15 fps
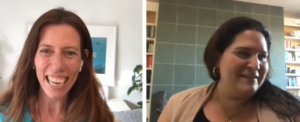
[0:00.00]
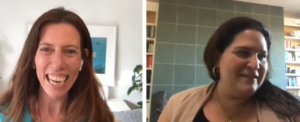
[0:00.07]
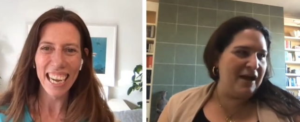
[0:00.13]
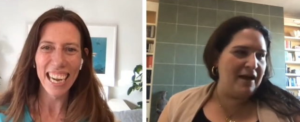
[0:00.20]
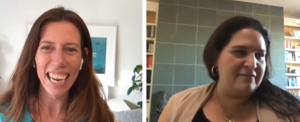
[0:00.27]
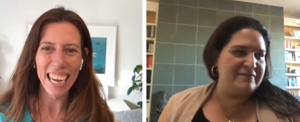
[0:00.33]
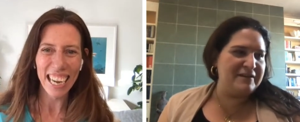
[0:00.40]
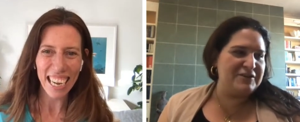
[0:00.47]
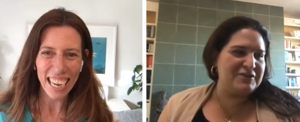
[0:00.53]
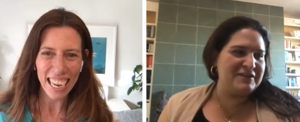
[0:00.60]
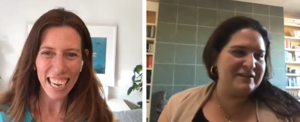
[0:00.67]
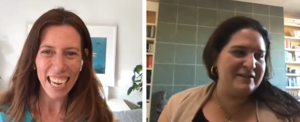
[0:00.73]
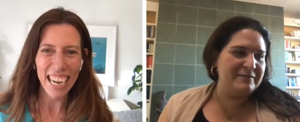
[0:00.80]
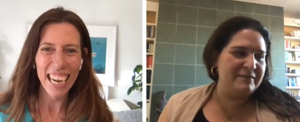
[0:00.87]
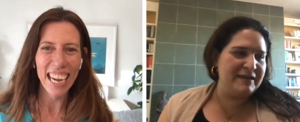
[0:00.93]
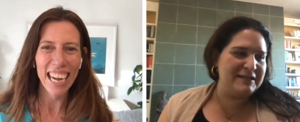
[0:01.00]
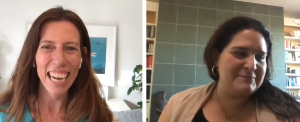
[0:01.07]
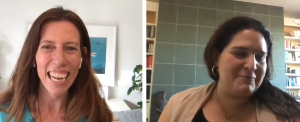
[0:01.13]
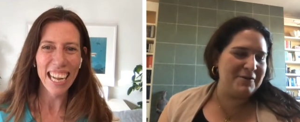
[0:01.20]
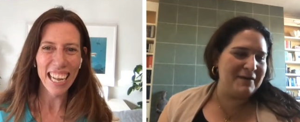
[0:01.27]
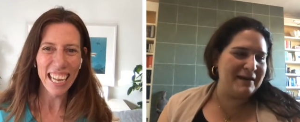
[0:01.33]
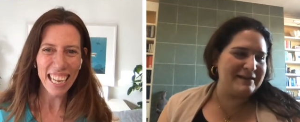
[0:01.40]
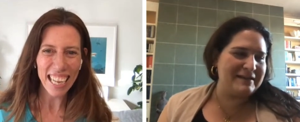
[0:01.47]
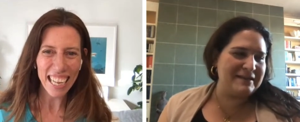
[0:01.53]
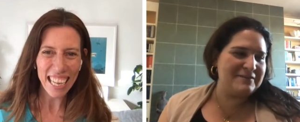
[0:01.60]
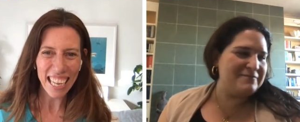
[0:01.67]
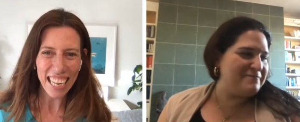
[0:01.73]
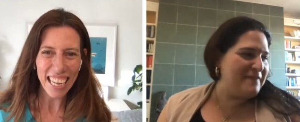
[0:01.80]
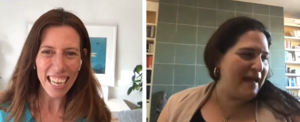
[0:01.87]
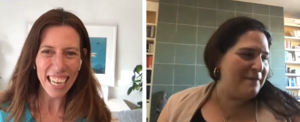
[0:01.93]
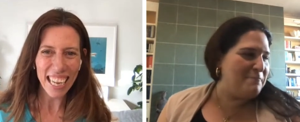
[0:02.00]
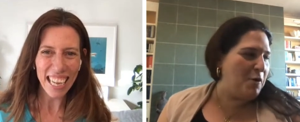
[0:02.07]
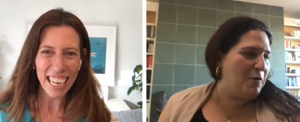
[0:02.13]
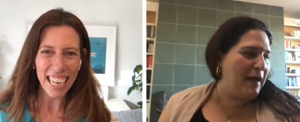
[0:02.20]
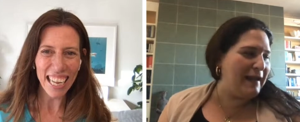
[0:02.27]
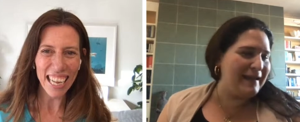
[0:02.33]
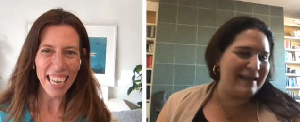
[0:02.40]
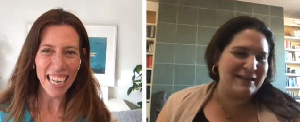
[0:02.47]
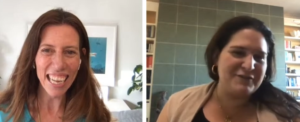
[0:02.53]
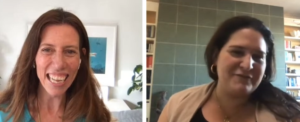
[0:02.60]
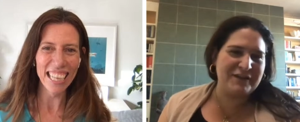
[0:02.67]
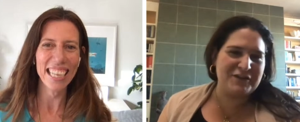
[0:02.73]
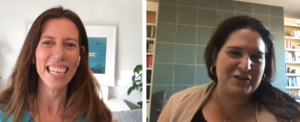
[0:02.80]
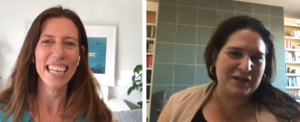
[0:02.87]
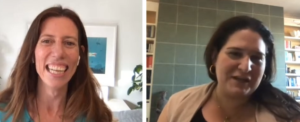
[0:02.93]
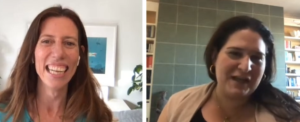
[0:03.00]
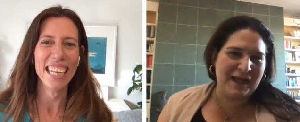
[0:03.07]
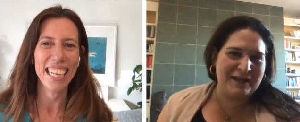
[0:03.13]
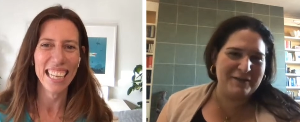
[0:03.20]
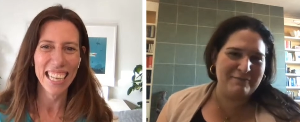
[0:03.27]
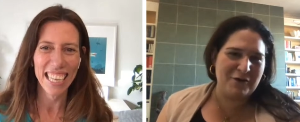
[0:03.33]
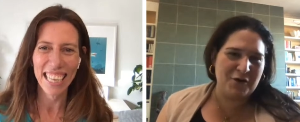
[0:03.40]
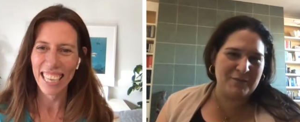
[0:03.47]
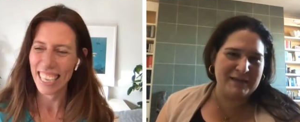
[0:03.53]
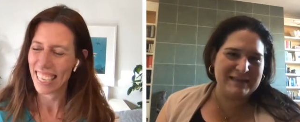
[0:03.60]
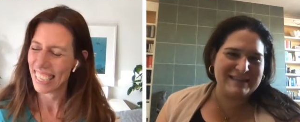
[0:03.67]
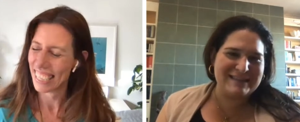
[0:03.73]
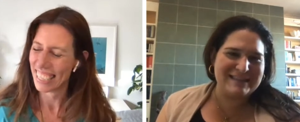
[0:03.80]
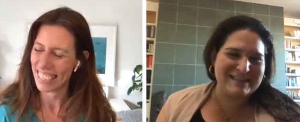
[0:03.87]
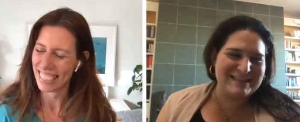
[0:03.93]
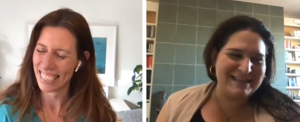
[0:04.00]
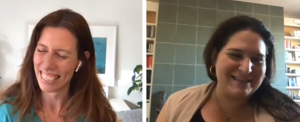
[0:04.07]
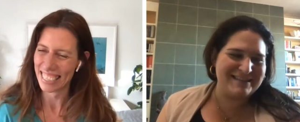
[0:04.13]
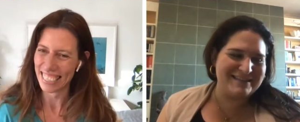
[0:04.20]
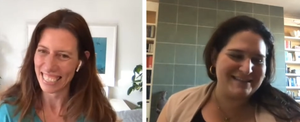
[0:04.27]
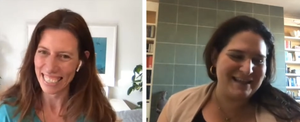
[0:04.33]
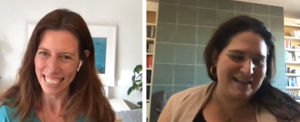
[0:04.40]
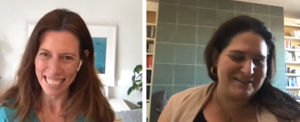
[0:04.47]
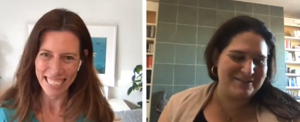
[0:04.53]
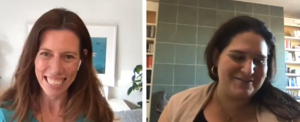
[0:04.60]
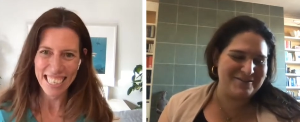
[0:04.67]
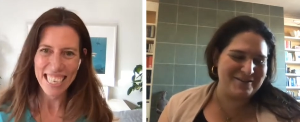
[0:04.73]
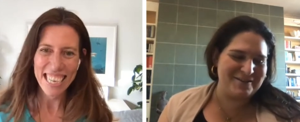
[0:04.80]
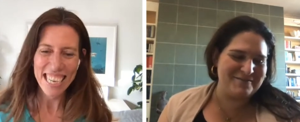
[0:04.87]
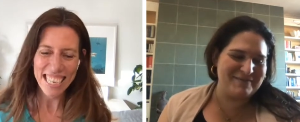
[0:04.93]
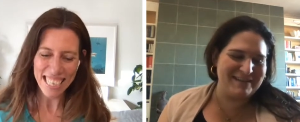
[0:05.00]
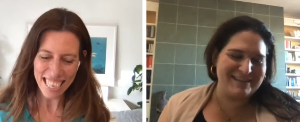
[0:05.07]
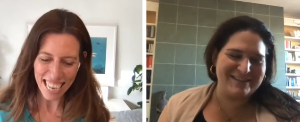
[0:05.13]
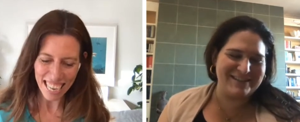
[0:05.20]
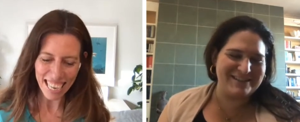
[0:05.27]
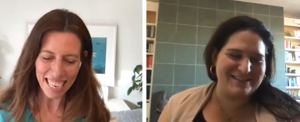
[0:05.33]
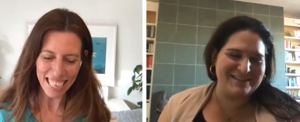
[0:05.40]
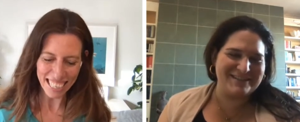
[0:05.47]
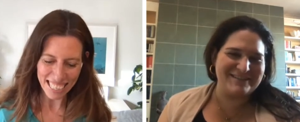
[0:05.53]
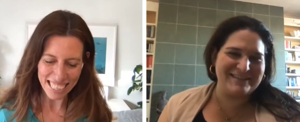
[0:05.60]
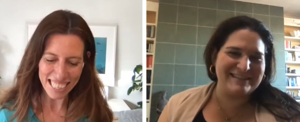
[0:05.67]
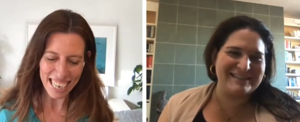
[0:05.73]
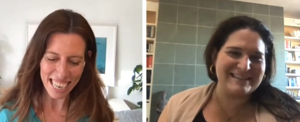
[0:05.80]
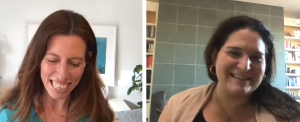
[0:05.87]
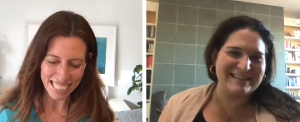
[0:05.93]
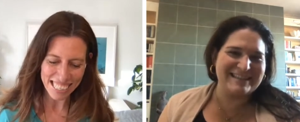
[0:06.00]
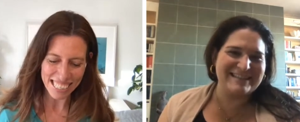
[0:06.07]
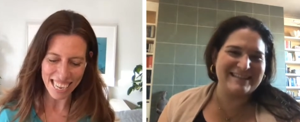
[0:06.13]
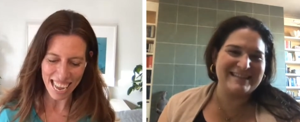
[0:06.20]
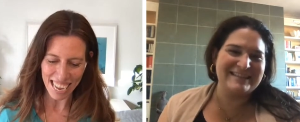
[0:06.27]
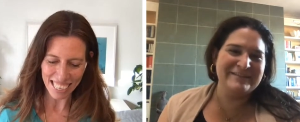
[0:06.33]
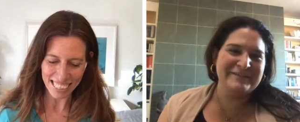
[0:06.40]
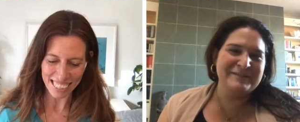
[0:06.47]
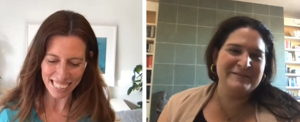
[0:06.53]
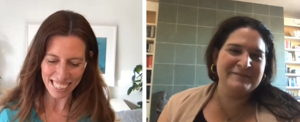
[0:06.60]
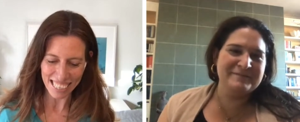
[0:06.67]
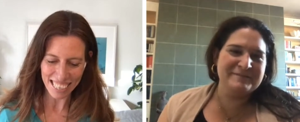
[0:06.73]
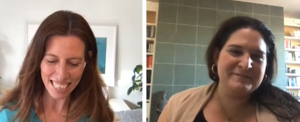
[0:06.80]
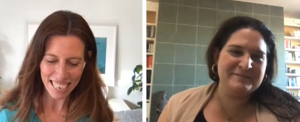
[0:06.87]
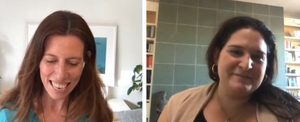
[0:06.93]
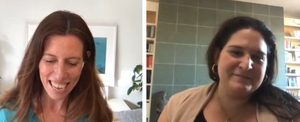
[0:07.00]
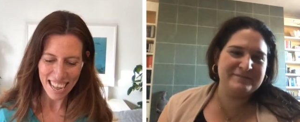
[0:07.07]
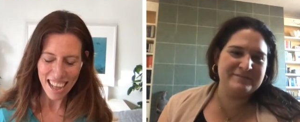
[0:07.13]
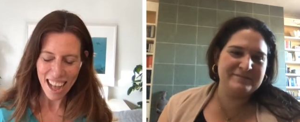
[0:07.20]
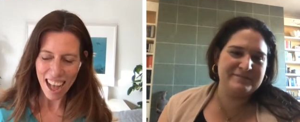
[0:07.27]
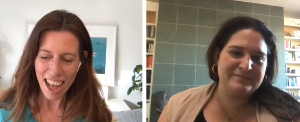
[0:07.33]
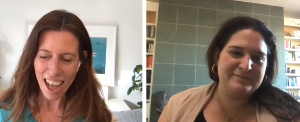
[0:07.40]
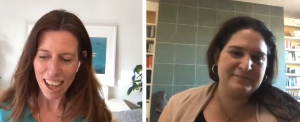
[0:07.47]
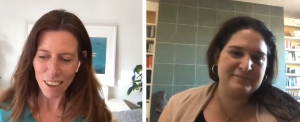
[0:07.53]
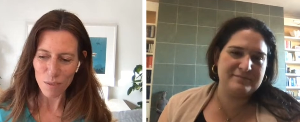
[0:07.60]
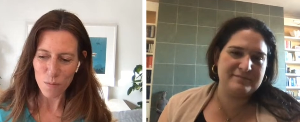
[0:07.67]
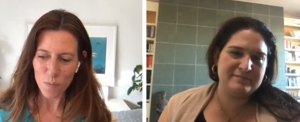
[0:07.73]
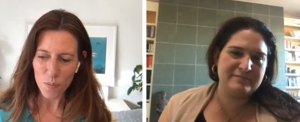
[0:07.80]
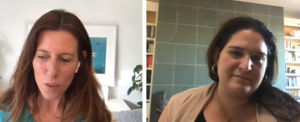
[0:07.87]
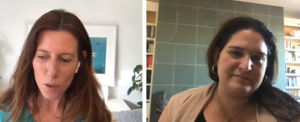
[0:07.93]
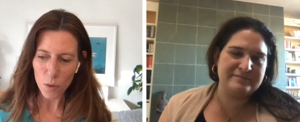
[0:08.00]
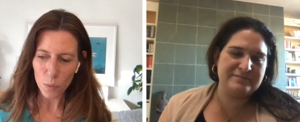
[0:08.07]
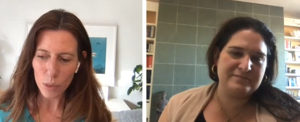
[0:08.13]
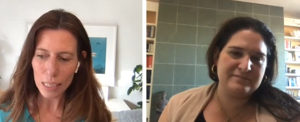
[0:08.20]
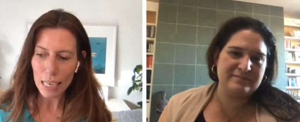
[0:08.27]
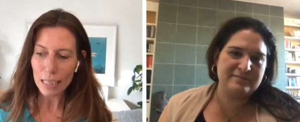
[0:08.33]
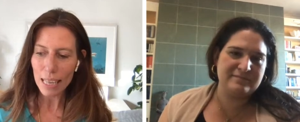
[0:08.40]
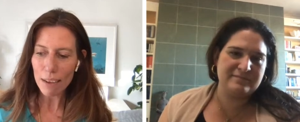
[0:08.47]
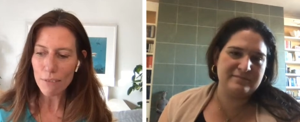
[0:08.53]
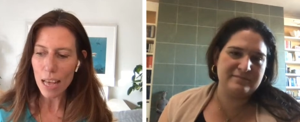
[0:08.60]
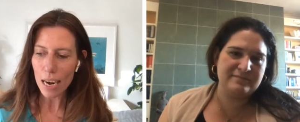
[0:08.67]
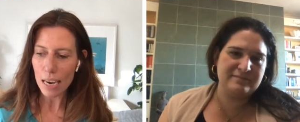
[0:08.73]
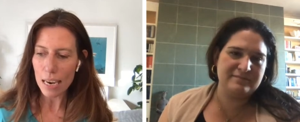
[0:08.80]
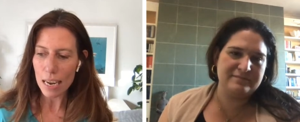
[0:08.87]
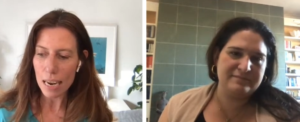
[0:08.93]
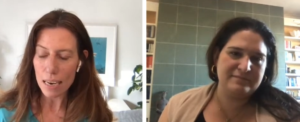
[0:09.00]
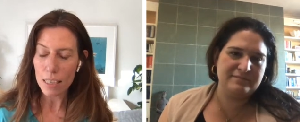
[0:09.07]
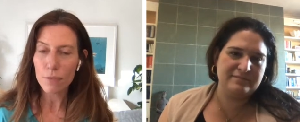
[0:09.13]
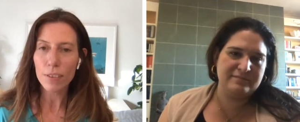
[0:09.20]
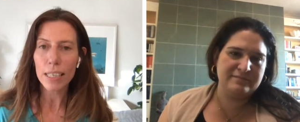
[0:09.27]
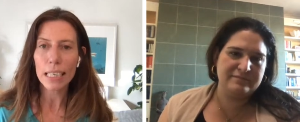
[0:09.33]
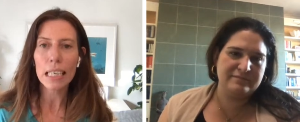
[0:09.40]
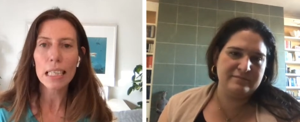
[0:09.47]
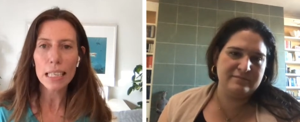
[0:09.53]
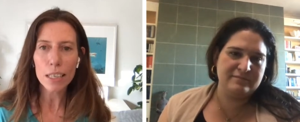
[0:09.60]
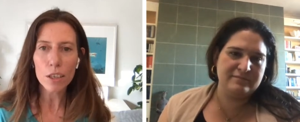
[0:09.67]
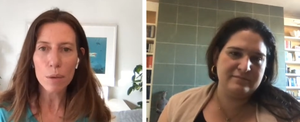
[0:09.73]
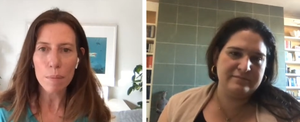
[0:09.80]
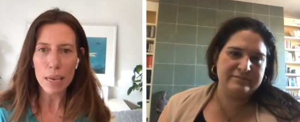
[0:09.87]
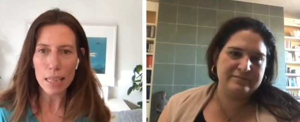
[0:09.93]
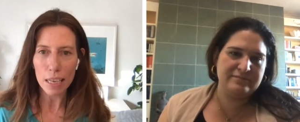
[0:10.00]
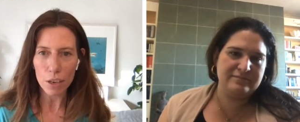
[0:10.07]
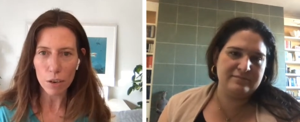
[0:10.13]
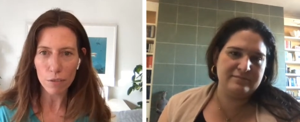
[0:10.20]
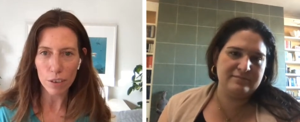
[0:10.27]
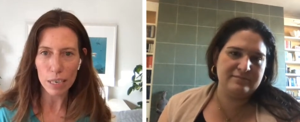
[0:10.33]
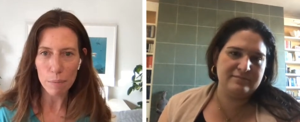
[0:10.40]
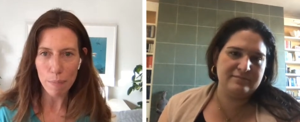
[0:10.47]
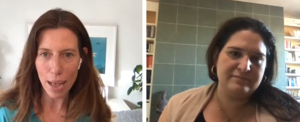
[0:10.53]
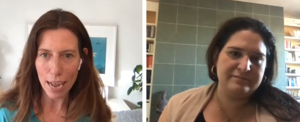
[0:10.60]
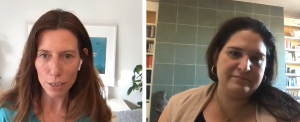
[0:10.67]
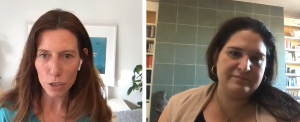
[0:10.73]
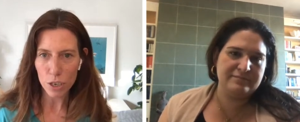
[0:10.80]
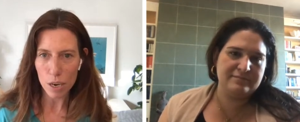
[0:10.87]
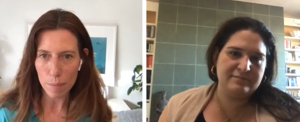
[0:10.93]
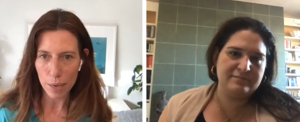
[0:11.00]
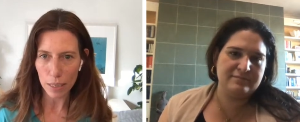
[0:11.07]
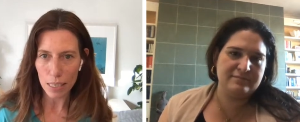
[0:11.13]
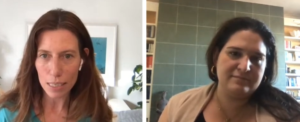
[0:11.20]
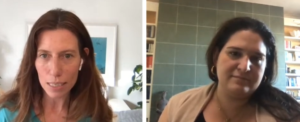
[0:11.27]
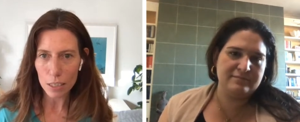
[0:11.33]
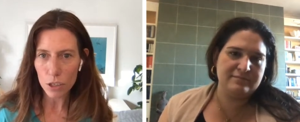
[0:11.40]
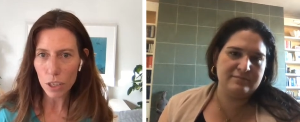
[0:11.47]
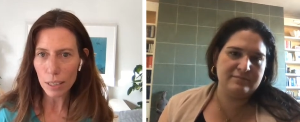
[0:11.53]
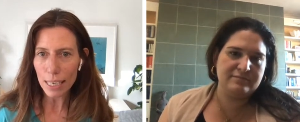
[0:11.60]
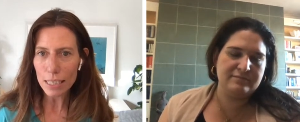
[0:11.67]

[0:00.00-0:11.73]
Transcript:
Speaker 1: nonfiction can be as poetic as, poetic as fiction kind of moments, because that's that's true. It's just
Speaker 2: exactly. Um, well, I love that. And, and, it's very clear to me that you're very passionate about this. And so